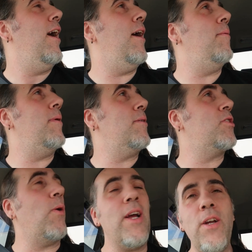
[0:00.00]
Um,
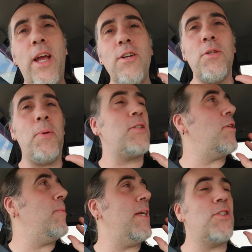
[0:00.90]
so here here's a
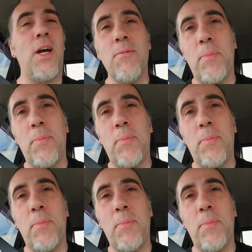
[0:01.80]
picture of me and John